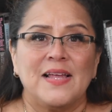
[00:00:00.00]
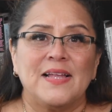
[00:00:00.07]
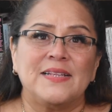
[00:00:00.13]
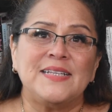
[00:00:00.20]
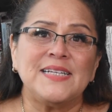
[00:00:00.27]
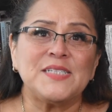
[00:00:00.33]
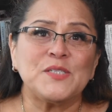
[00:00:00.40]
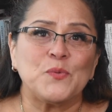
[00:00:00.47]

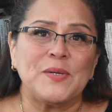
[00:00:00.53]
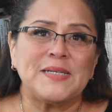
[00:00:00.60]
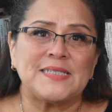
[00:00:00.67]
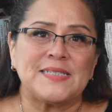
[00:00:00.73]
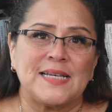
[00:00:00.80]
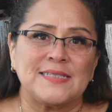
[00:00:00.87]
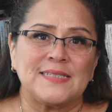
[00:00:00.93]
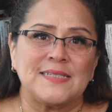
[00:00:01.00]
This week's
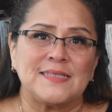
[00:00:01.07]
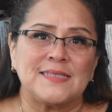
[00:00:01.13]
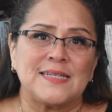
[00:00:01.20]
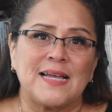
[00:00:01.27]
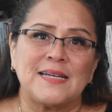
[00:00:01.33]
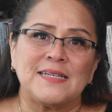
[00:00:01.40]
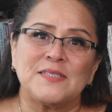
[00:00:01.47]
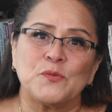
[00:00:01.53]

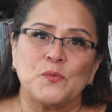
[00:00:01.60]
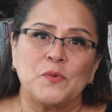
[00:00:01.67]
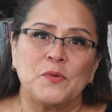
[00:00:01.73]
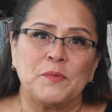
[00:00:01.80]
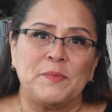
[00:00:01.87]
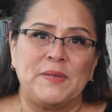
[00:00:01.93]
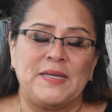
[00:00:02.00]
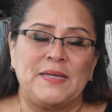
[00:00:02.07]
exercise will
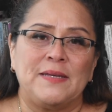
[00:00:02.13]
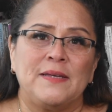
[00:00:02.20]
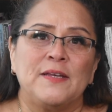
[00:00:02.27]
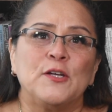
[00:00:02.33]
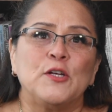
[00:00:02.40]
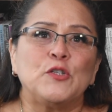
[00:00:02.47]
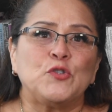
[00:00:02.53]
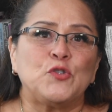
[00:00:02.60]
be
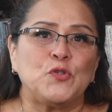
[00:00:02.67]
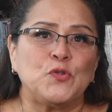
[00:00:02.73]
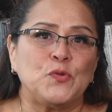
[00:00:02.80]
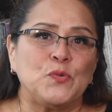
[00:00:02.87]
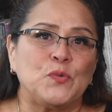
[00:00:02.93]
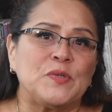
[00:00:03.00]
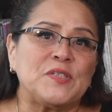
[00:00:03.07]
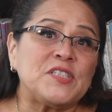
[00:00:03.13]

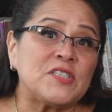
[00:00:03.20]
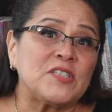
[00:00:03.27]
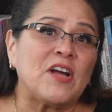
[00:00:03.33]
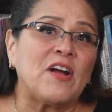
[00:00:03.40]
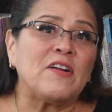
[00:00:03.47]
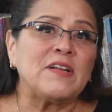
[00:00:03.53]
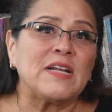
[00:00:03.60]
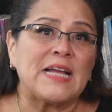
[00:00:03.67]
to
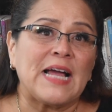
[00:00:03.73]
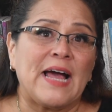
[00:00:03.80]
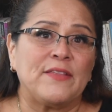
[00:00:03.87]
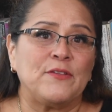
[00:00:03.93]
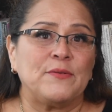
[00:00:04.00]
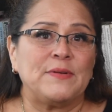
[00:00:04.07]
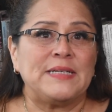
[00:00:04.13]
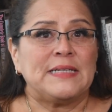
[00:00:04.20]
start
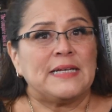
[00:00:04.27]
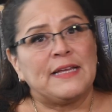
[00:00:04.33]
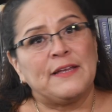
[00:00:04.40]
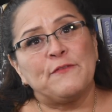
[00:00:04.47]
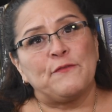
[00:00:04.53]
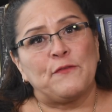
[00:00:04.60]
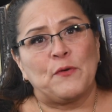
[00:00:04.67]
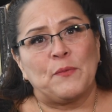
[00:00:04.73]
gathering
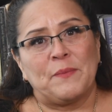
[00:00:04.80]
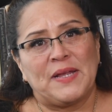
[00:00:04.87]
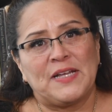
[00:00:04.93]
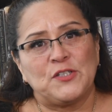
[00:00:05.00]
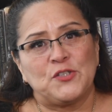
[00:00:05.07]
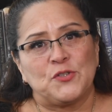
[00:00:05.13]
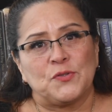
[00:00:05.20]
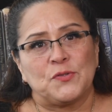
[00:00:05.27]

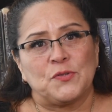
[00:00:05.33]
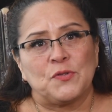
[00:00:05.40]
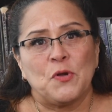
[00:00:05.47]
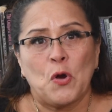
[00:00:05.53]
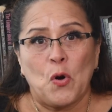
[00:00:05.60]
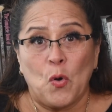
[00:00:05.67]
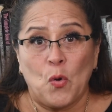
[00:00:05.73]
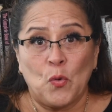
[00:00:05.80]
information
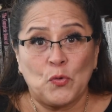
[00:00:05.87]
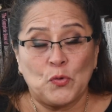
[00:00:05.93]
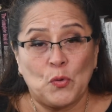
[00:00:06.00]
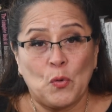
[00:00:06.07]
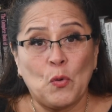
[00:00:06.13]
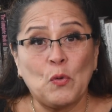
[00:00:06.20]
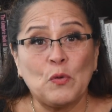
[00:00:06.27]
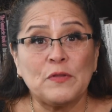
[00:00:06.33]
on
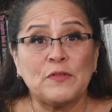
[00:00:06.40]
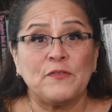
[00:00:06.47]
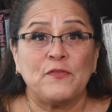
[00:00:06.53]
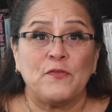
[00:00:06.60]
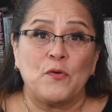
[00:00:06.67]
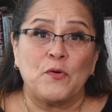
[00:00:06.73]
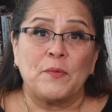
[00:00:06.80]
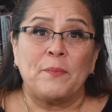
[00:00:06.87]
all the
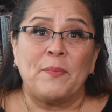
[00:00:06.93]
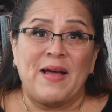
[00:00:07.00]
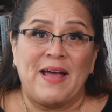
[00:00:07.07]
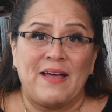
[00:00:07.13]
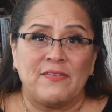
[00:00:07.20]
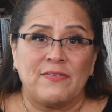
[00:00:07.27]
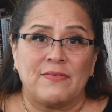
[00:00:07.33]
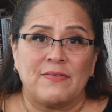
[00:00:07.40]
four
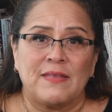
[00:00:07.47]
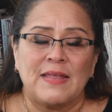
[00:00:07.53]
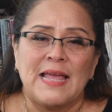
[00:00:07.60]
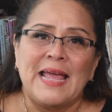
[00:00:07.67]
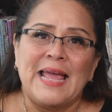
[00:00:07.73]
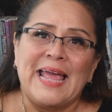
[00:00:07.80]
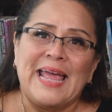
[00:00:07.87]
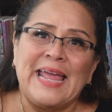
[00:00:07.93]
paths
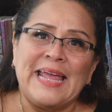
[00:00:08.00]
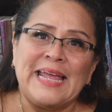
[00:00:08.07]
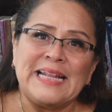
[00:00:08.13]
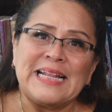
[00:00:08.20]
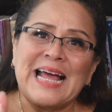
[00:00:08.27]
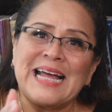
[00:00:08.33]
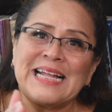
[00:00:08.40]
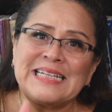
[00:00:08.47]
and
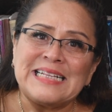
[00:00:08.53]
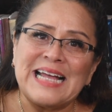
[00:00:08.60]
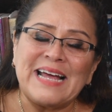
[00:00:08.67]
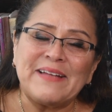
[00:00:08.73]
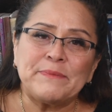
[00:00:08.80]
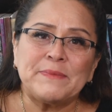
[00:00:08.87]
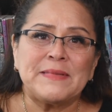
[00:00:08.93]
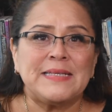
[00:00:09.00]

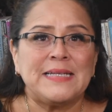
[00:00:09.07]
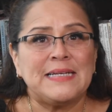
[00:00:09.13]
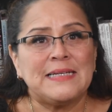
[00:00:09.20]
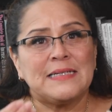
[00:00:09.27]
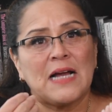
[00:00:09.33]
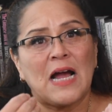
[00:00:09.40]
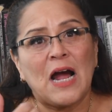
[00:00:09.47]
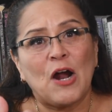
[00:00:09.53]

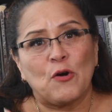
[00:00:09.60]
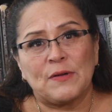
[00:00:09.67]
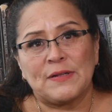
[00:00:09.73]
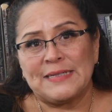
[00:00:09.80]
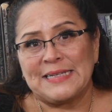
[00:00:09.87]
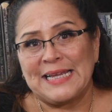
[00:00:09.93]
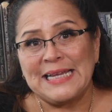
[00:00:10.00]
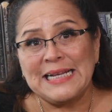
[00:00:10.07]
adapting our
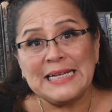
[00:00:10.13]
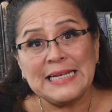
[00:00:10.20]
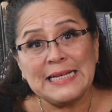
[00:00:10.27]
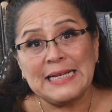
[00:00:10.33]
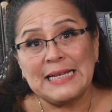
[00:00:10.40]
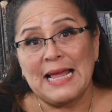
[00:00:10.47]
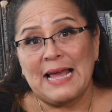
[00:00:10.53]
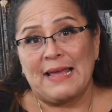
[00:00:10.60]

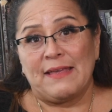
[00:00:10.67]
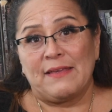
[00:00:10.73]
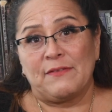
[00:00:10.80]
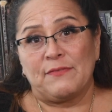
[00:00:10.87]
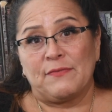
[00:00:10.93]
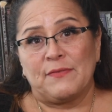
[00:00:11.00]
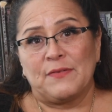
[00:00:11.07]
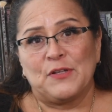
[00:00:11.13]
daily
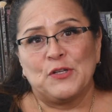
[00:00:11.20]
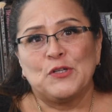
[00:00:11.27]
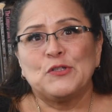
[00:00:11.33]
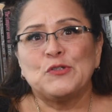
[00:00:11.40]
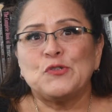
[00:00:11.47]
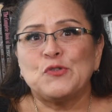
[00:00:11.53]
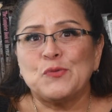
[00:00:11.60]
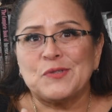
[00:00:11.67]
life
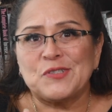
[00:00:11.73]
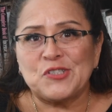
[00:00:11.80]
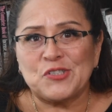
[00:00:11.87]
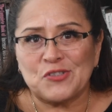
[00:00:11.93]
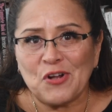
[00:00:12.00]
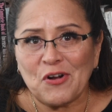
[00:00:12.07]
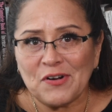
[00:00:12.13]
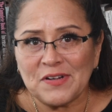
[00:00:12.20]
to
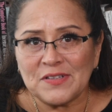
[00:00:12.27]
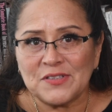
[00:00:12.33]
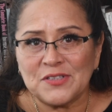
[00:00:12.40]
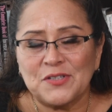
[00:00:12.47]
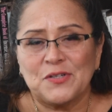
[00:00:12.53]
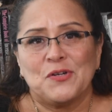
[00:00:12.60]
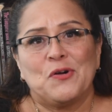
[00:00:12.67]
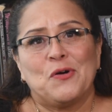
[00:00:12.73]
start
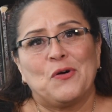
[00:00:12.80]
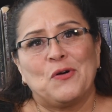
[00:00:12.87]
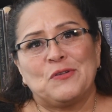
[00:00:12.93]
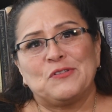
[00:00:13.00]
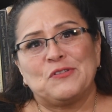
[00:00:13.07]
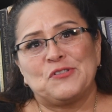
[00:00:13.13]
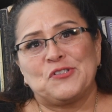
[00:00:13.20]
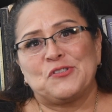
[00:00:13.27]
on
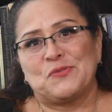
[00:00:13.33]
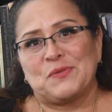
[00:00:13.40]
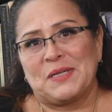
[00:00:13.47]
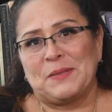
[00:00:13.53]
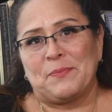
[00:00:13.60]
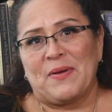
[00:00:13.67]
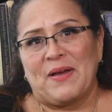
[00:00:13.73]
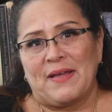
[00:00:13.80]
the
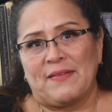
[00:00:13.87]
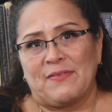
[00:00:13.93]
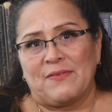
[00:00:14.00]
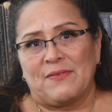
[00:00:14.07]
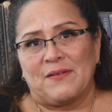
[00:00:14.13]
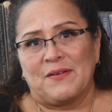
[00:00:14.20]
straight path.